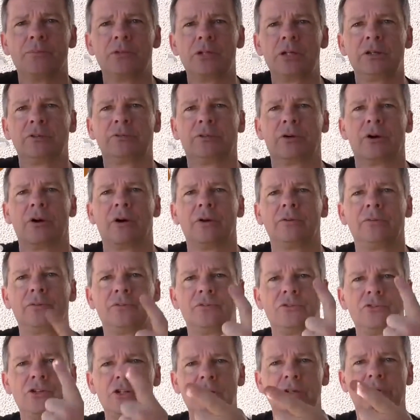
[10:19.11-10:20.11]
Cheers
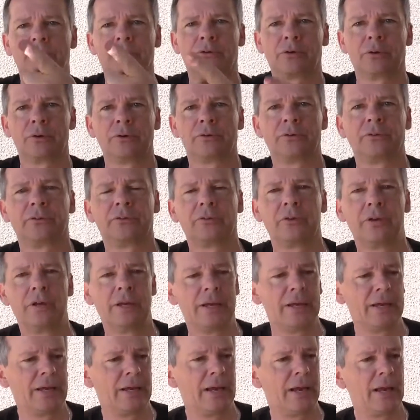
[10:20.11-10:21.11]
guys, cheers Chris,
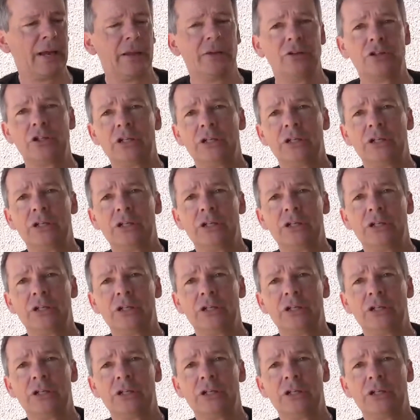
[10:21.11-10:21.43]
and